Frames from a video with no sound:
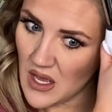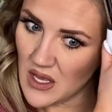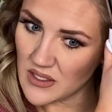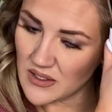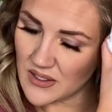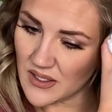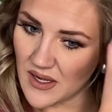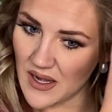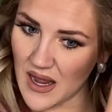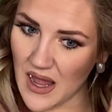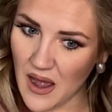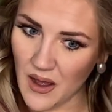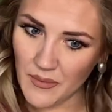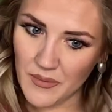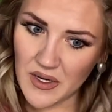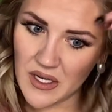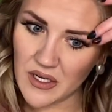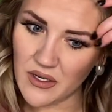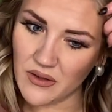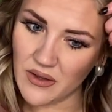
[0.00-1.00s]
So now I'm
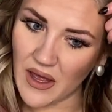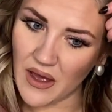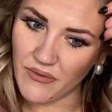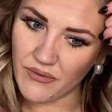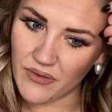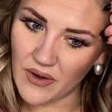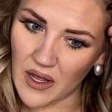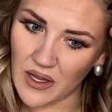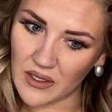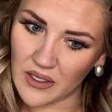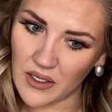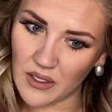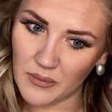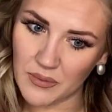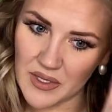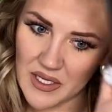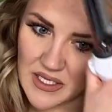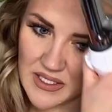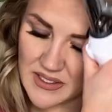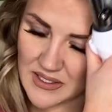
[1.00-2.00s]
gonna do that front little
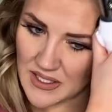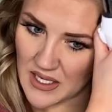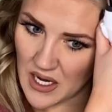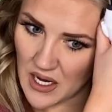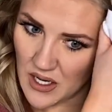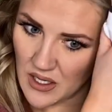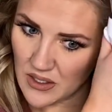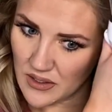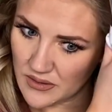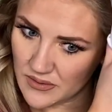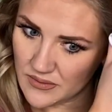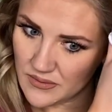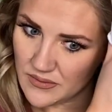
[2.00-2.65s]
piece there.